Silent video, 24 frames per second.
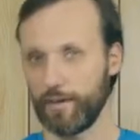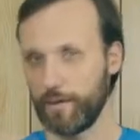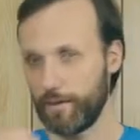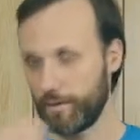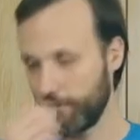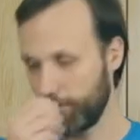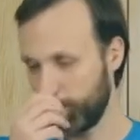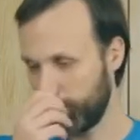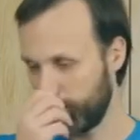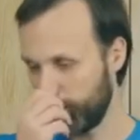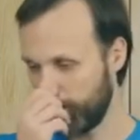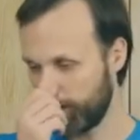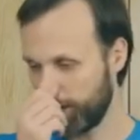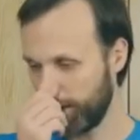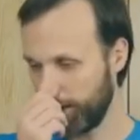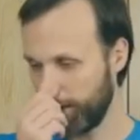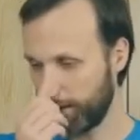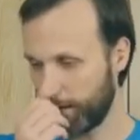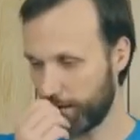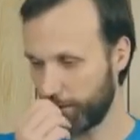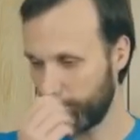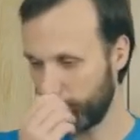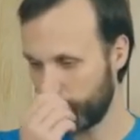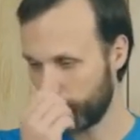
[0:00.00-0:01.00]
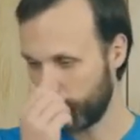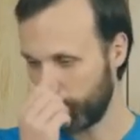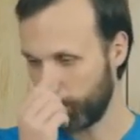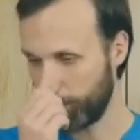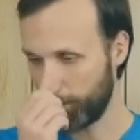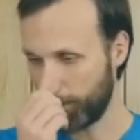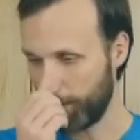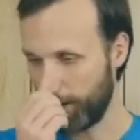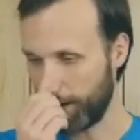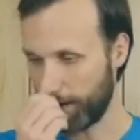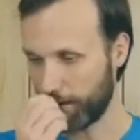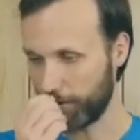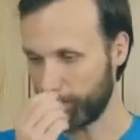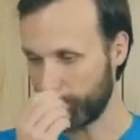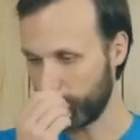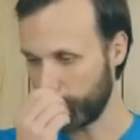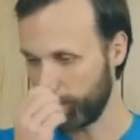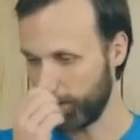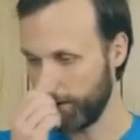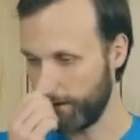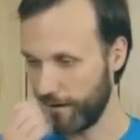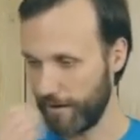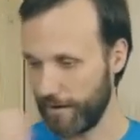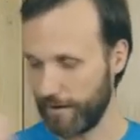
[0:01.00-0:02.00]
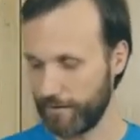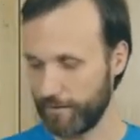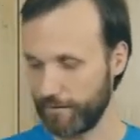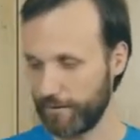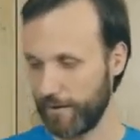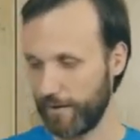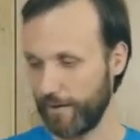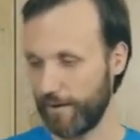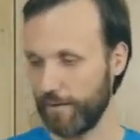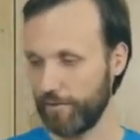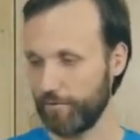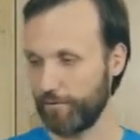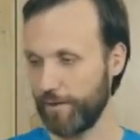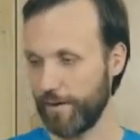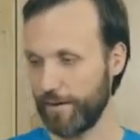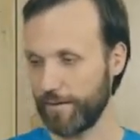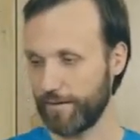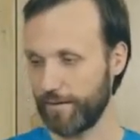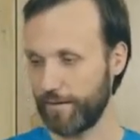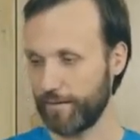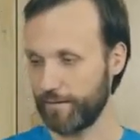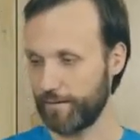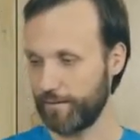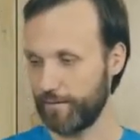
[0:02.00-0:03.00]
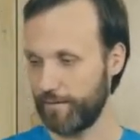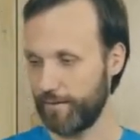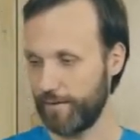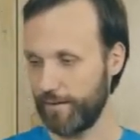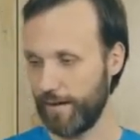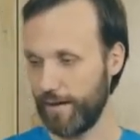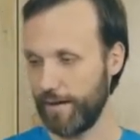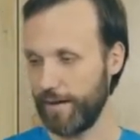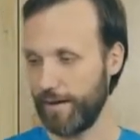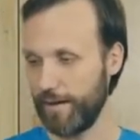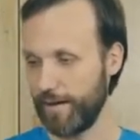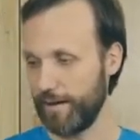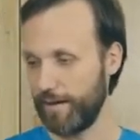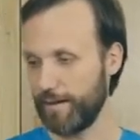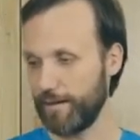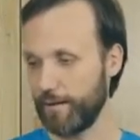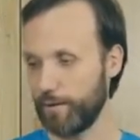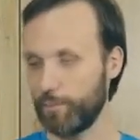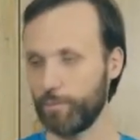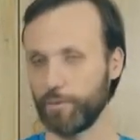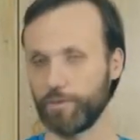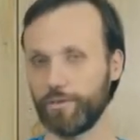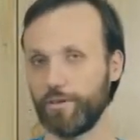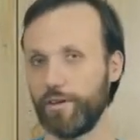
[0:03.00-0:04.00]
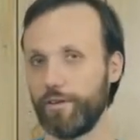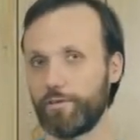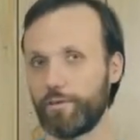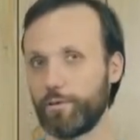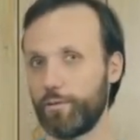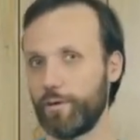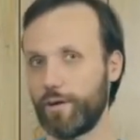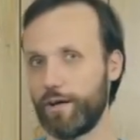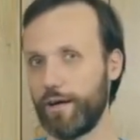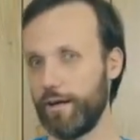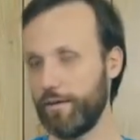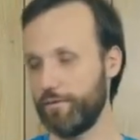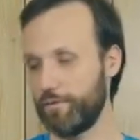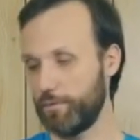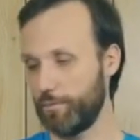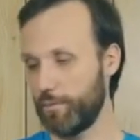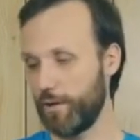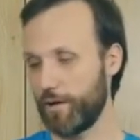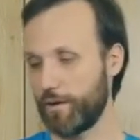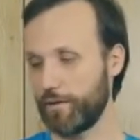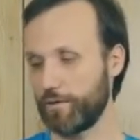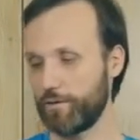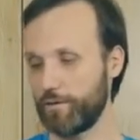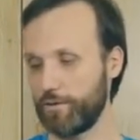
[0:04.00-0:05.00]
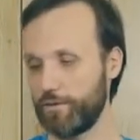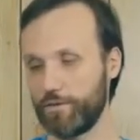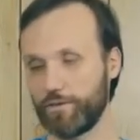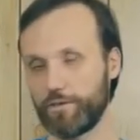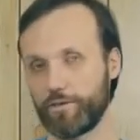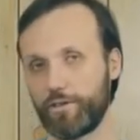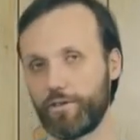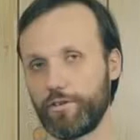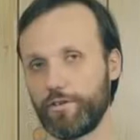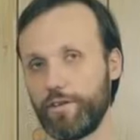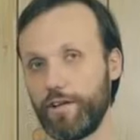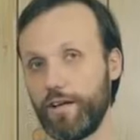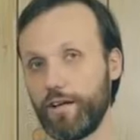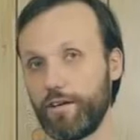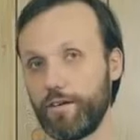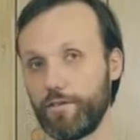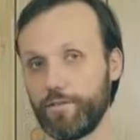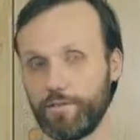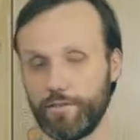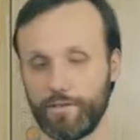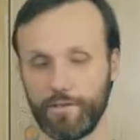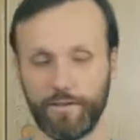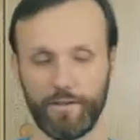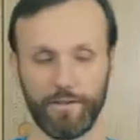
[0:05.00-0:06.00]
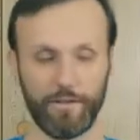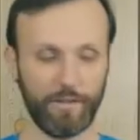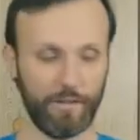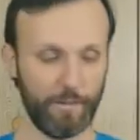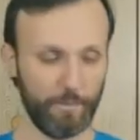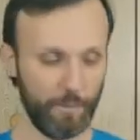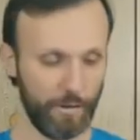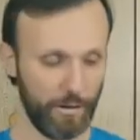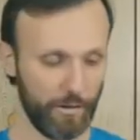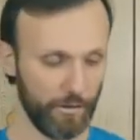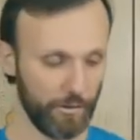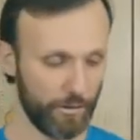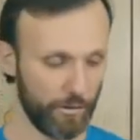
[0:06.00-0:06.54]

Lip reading: So it's just a little bit problematic for me, and I find that I almost never want to have the monitor just sort of dead on in the middle.